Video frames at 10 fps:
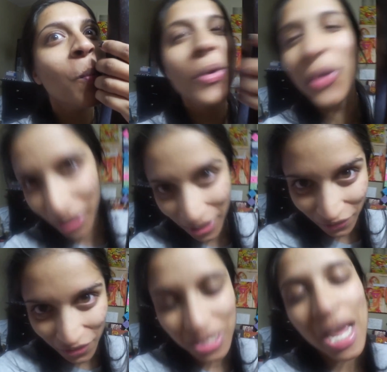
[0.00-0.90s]
You heard it here
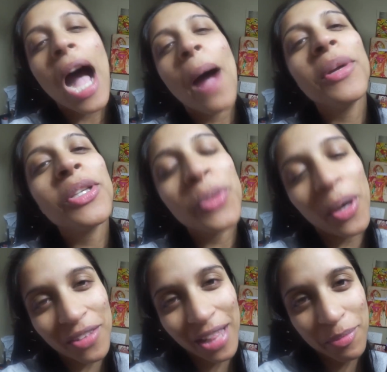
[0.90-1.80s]
first. I'm going to do
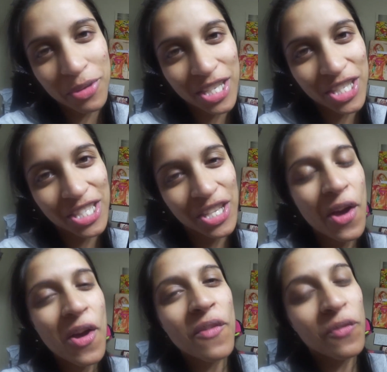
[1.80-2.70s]
12 collaborations
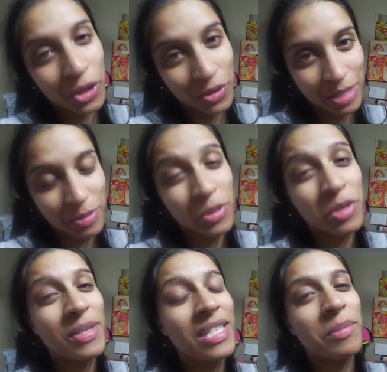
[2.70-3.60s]
for Christmas,
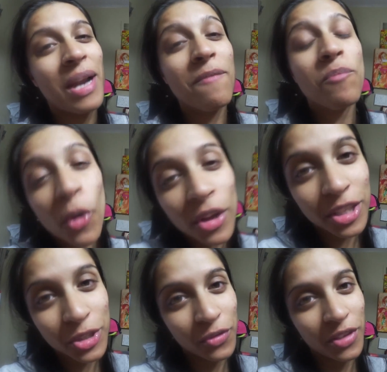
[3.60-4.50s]
which means I'm going to have more
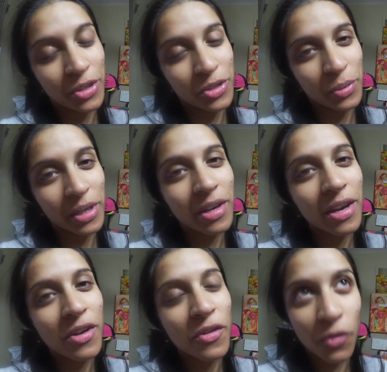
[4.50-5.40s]
than two videos a week
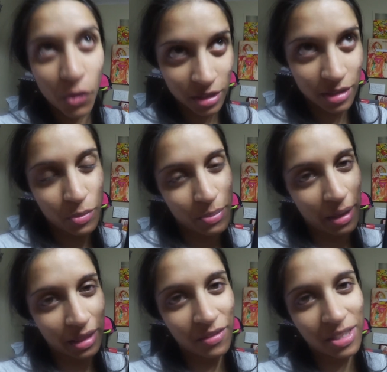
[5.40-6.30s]
for the
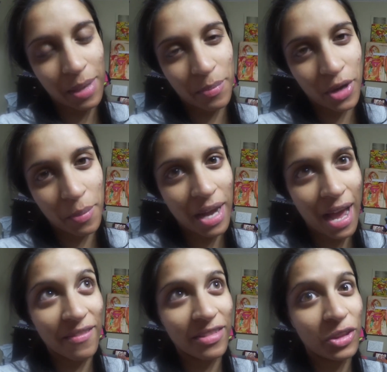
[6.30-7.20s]
month of December, I'm going to
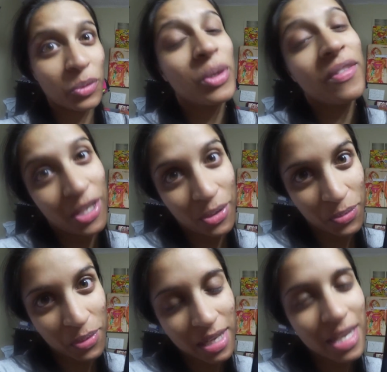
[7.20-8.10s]
have three videos
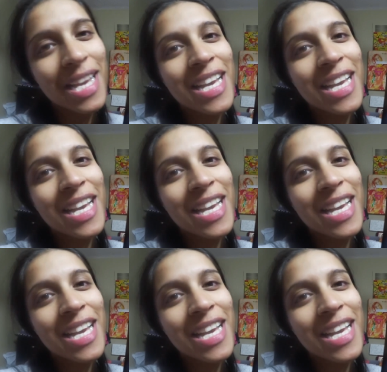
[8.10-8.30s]
a week.